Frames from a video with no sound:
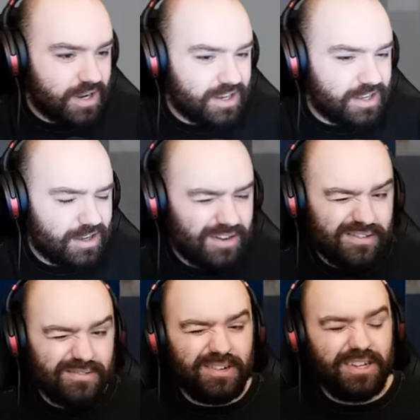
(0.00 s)
my god.
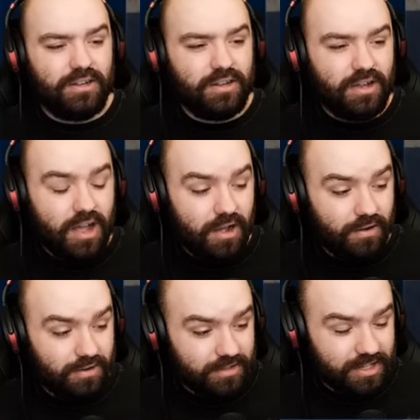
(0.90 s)
Oh, my.
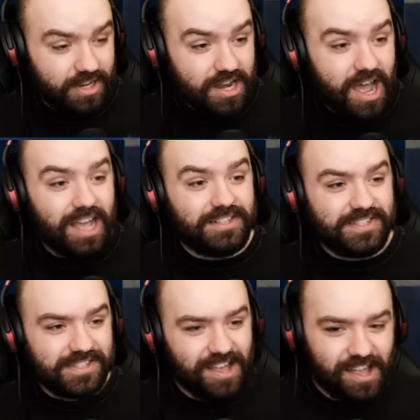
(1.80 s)
oh,
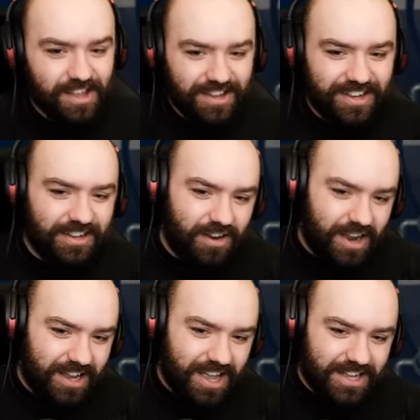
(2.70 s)
nice. All
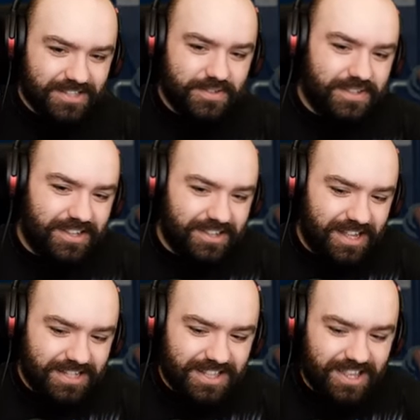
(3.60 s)
right, guys,
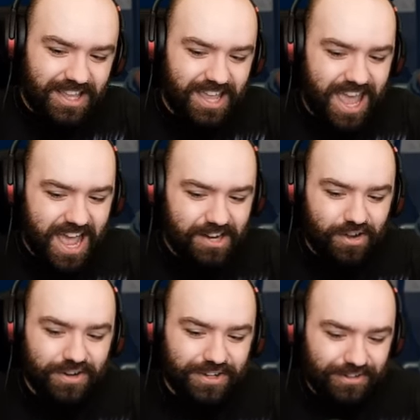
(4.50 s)
that's the
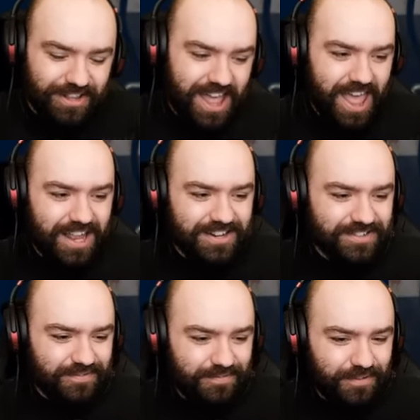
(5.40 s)
canonical end of